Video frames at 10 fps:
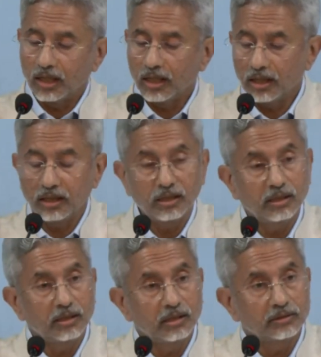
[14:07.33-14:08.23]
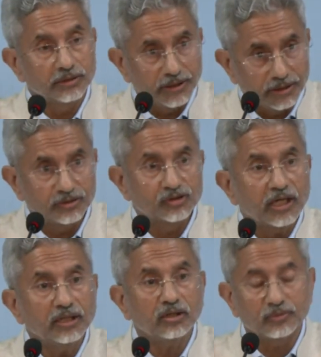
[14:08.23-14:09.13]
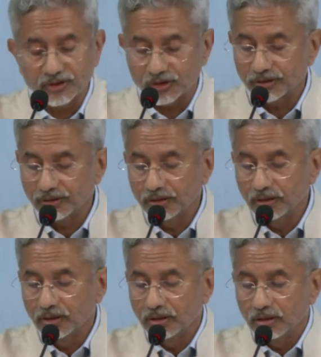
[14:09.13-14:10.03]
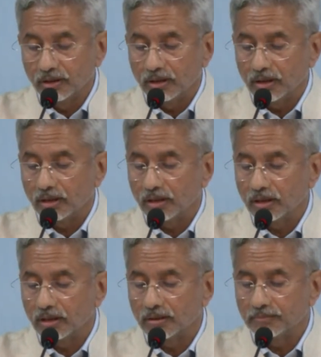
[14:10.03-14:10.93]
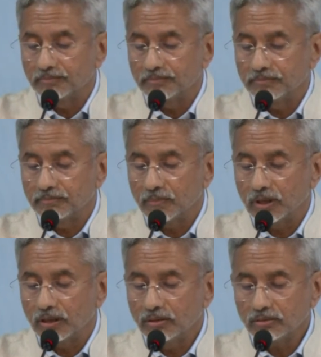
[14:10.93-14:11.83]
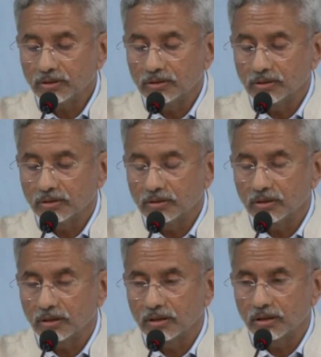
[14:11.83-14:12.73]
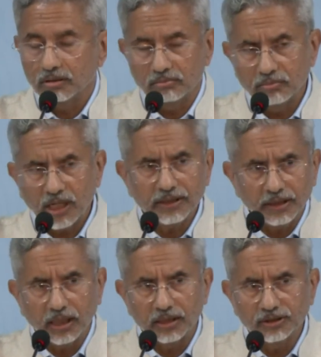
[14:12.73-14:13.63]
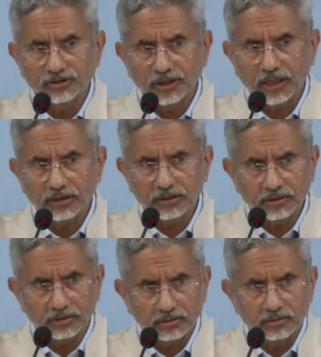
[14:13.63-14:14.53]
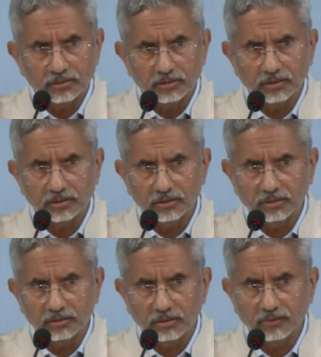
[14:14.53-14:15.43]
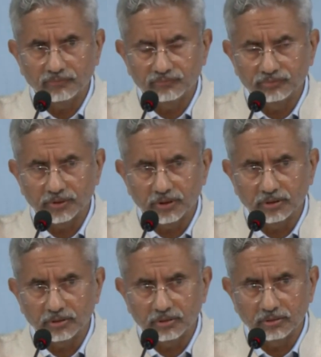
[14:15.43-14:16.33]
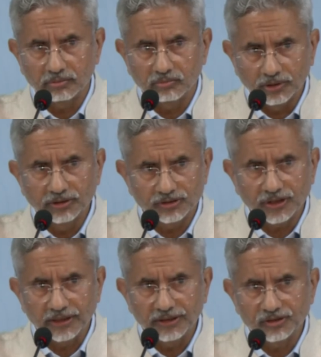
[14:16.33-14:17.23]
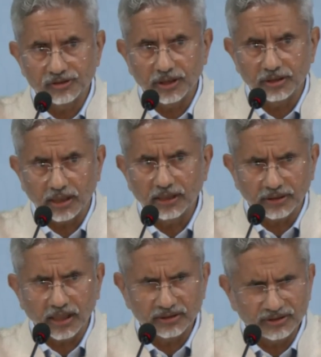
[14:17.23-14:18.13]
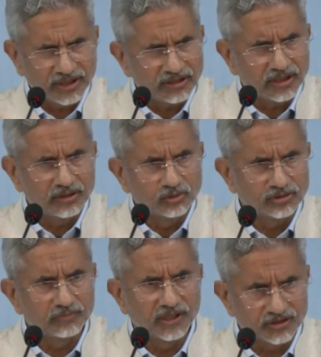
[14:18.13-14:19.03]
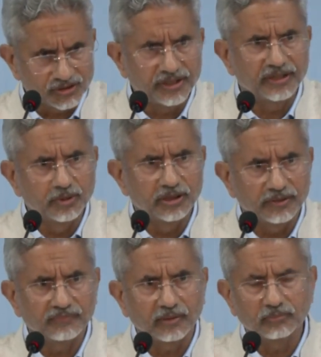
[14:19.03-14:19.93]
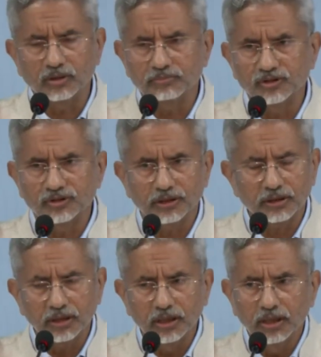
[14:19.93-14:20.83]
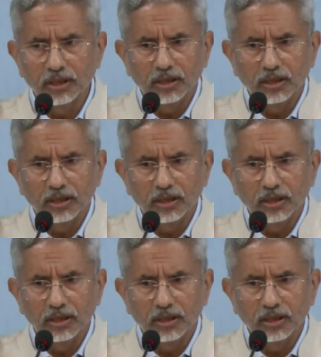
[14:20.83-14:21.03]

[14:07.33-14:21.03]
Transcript: Uh, the China question. Um, look, uh, my understanding uh, of uh, what the Chinese said, I, I, think they used the word stable, if I'm not mistaken.